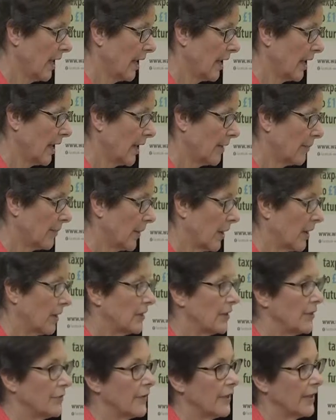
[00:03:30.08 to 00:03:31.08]
are
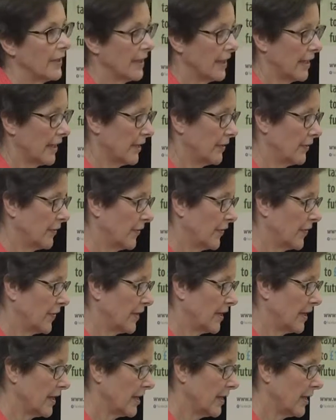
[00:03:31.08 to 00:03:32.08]
living in
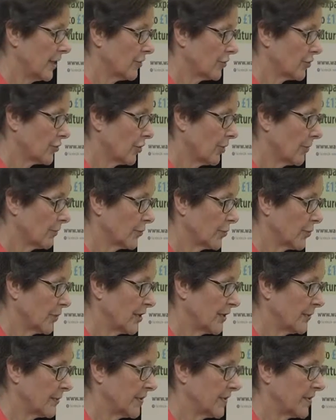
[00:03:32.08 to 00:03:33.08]
the top
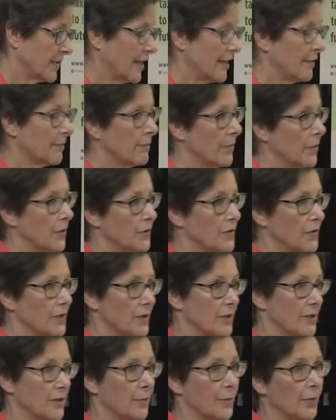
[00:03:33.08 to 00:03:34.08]
20% most
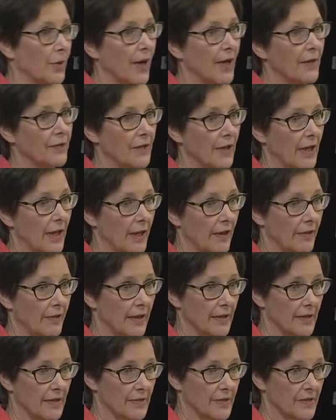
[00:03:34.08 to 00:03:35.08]
deprived
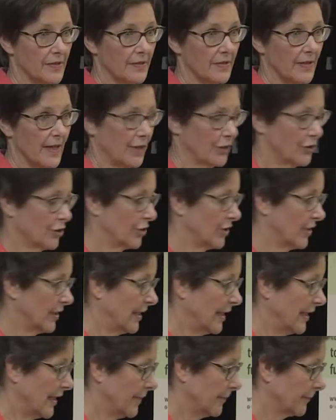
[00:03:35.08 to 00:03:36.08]
areas
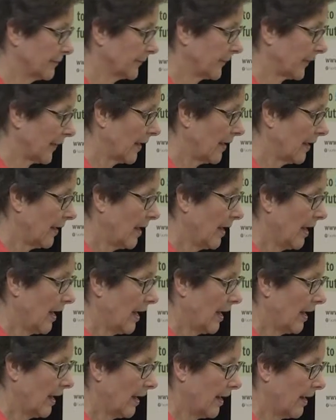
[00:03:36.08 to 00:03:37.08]
nationally.
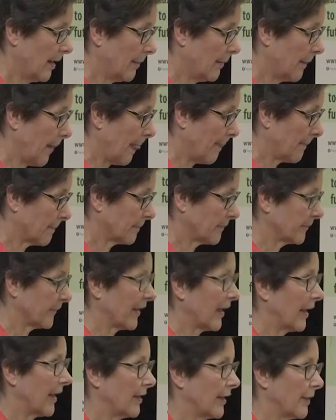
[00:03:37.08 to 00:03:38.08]
And
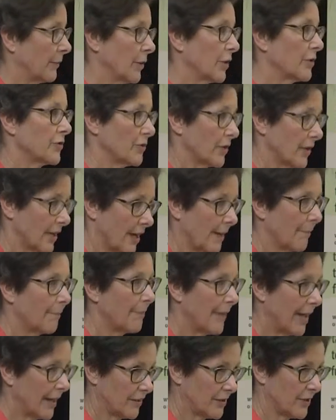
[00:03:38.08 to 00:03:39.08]
I'm going to come
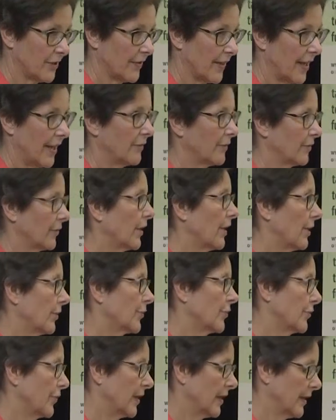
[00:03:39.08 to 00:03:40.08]
back to that
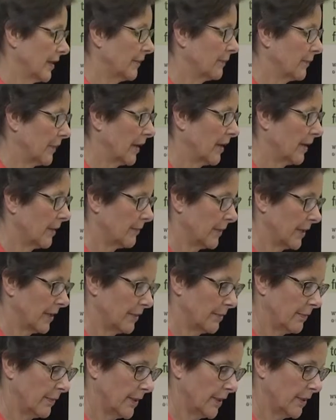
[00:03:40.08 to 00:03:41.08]
figure
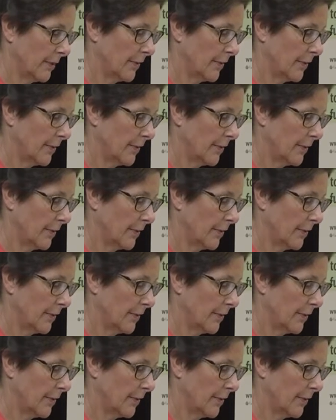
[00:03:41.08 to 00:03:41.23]
in a